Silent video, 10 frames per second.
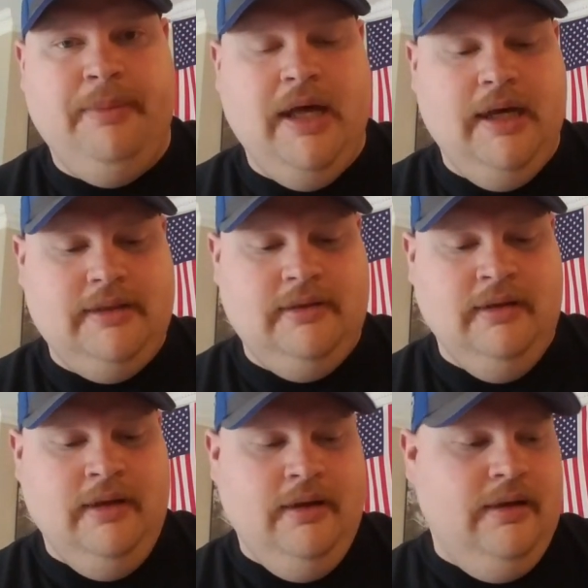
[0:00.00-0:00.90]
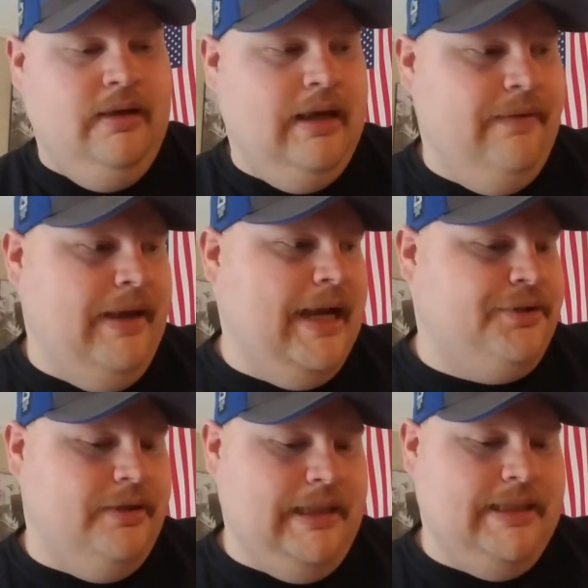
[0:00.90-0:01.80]
box. I've
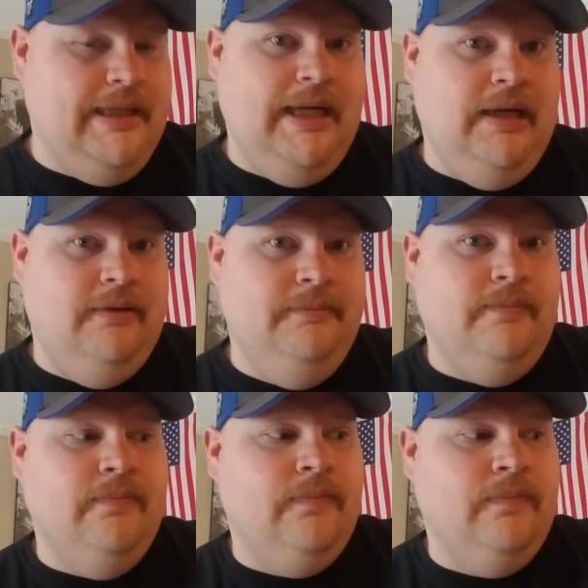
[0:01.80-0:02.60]
actually seen,